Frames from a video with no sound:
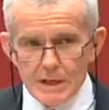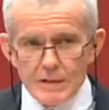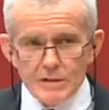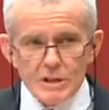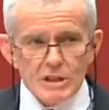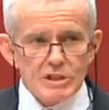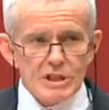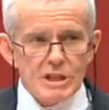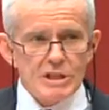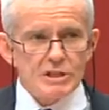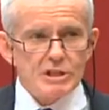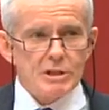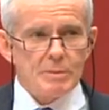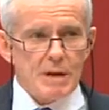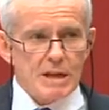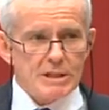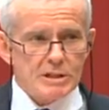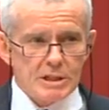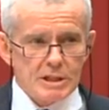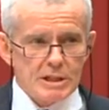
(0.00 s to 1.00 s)
The system
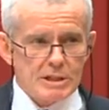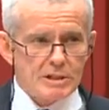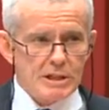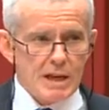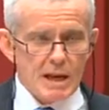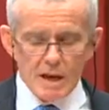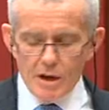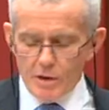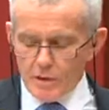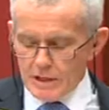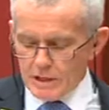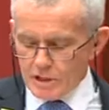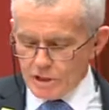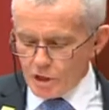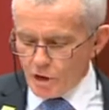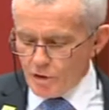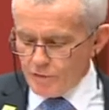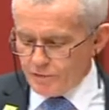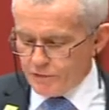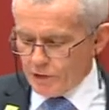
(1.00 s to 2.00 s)
as it is now is
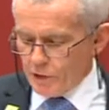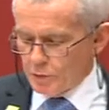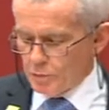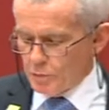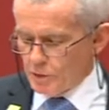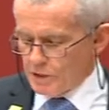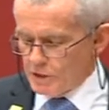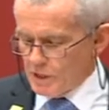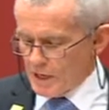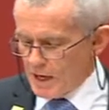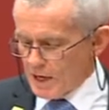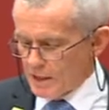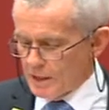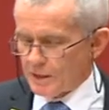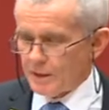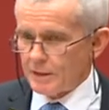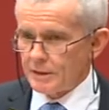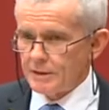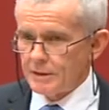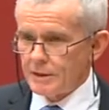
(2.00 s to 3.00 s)
so filled with
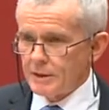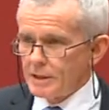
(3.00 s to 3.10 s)
jargon,